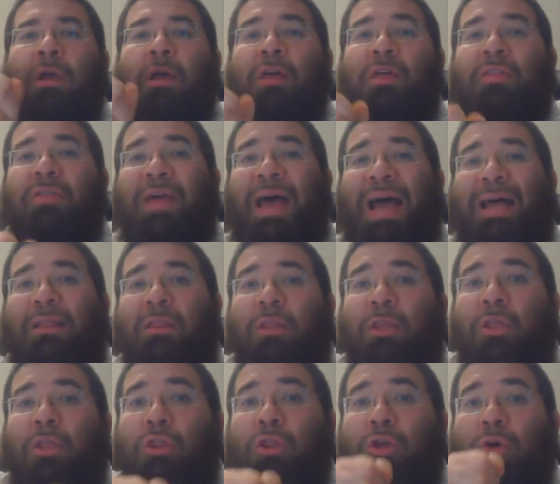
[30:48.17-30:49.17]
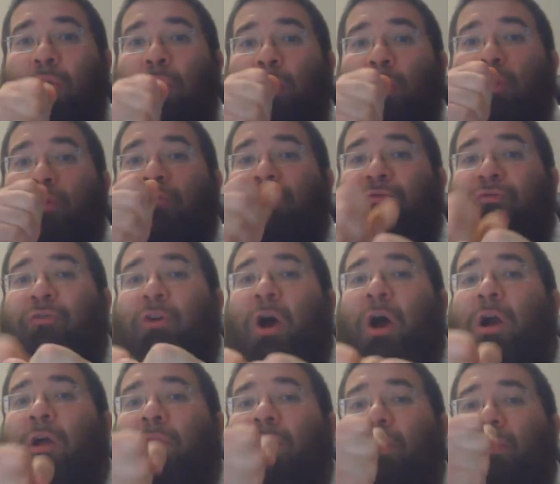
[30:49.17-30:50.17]
That the
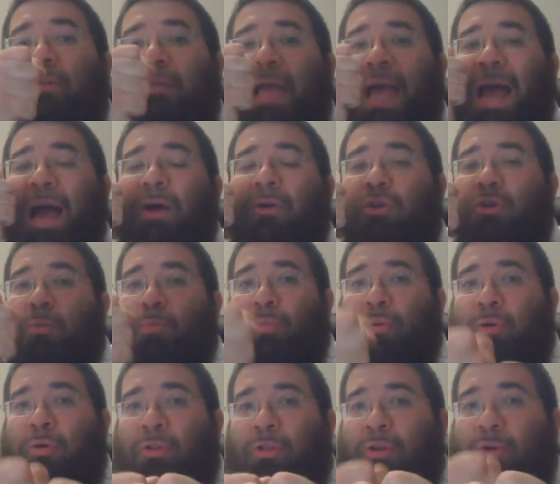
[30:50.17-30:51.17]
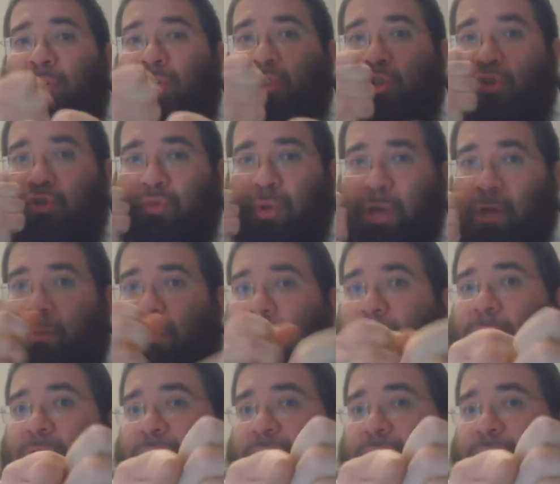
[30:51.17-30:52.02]
farther down you pull the string, remember the